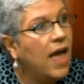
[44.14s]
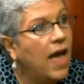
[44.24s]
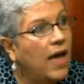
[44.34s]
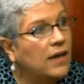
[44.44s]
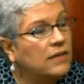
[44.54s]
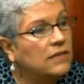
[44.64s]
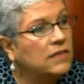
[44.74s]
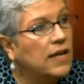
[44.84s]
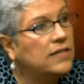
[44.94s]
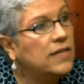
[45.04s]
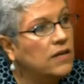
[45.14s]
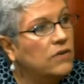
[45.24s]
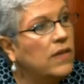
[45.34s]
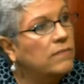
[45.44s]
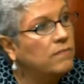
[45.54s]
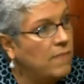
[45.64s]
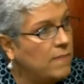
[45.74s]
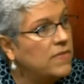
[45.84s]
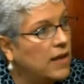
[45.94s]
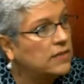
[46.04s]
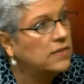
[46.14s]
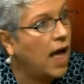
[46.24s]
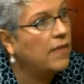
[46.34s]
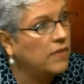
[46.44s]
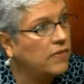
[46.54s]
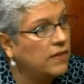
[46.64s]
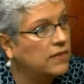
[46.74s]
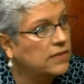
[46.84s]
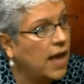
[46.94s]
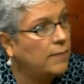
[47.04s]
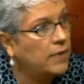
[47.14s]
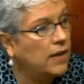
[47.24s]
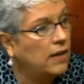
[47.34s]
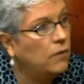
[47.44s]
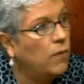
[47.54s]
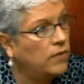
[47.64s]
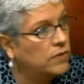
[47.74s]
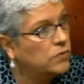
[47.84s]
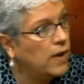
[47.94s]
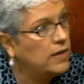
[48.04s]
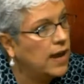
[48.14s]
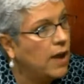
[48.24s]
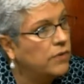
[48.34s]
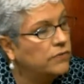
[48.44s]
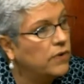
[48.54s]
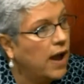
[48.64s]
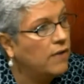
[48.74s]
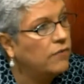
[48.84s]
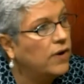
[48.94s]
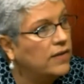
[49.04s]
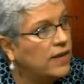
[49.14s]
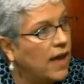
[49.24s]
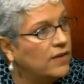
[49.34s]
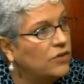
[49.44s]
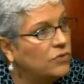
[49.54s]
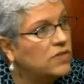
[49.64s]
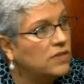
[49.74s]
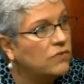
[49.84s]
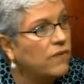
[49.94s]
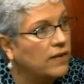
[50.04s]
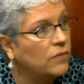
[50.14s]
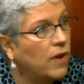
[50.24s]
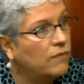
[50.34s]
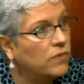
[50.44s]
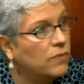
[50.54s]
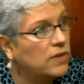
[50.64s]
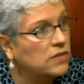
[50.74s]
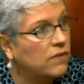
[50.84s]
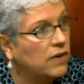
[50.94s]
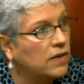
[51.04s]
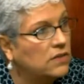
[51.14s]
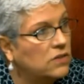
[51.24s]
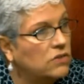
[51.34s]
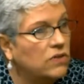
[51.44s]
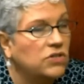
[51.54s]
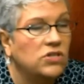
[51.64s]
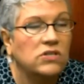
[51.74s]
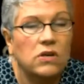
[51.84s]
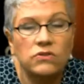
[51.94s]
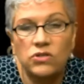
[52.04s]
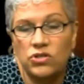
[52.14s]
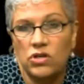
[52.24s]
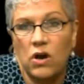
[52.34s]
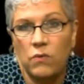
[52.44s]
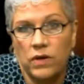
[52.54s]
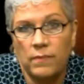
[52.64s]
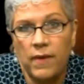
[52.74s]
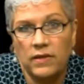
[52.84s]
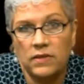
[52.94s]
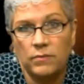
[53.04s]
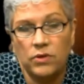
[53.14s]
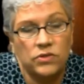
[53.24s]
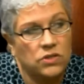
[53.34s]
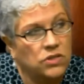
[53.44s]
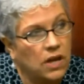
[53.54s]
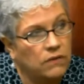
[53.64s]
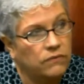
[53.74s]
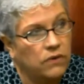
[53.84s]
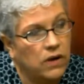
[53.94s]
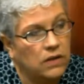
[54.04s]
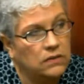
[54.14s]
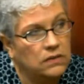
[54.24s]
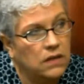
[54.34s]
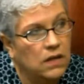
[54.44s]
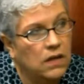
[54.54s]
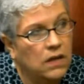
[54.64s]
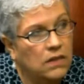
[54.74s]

And to hear that maybe that's not the thing that's happening, whether it's right now or forever, and yet you still find the way for the rest of our kids to do it. It just goes to show what an amazing person Jennifer is. Thank you.